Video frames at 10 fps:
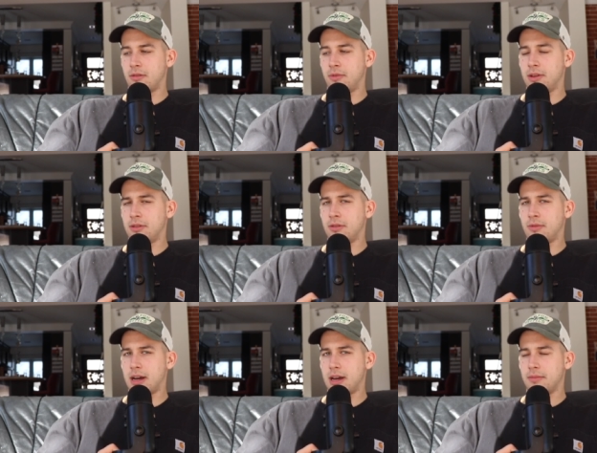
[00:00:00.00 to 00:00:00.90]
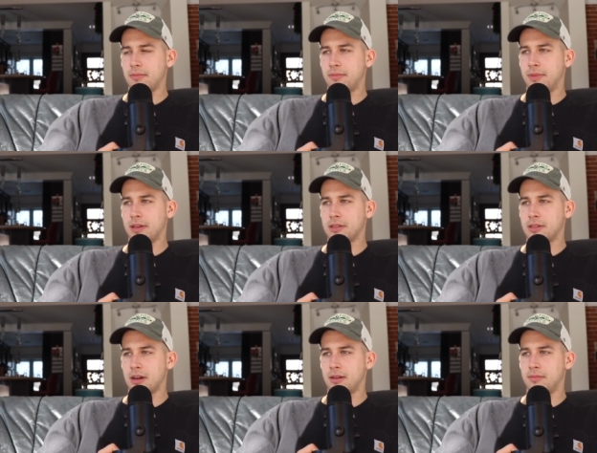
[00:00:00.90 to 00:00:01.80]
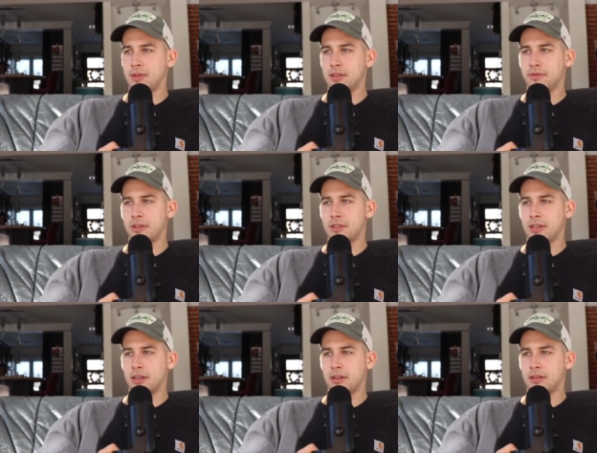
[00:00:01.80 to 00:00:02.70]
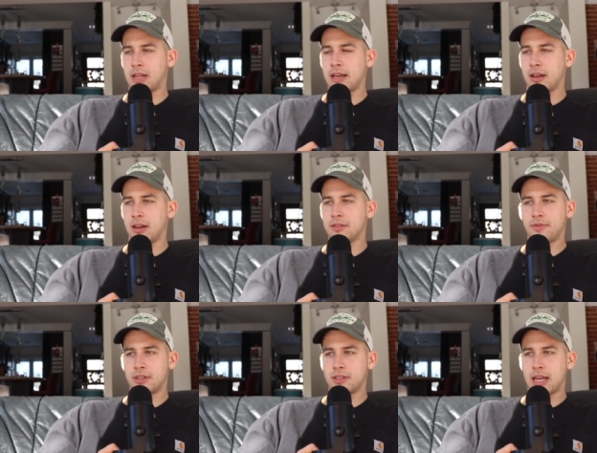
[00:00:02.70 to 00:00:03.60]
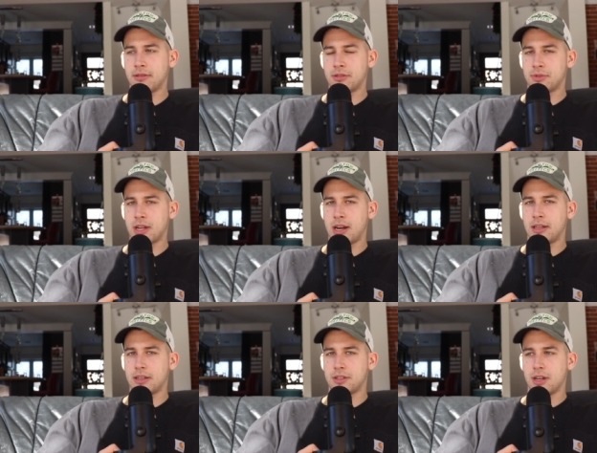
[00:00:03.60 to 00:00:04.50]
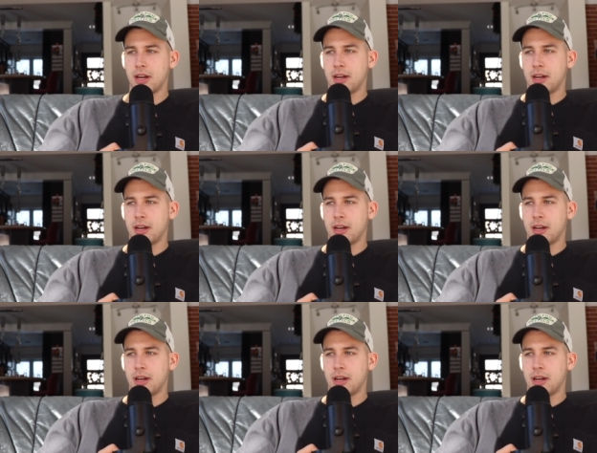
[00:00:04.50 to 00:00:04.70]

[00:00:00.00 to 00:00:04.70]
We don't know why because Tom his first eh, lang- uh, his first language was not English,